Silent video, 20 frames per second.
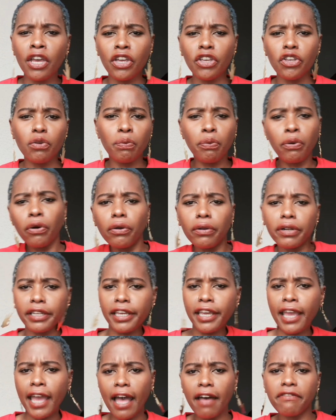you probably
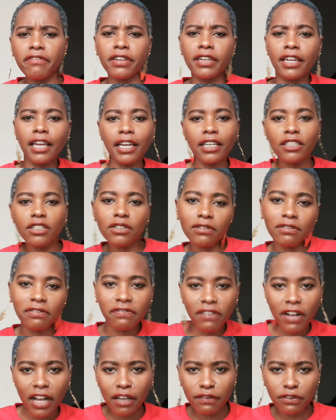have a
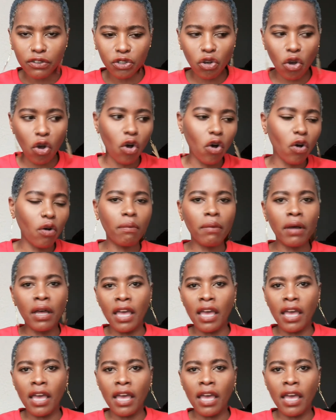9-to-5 job,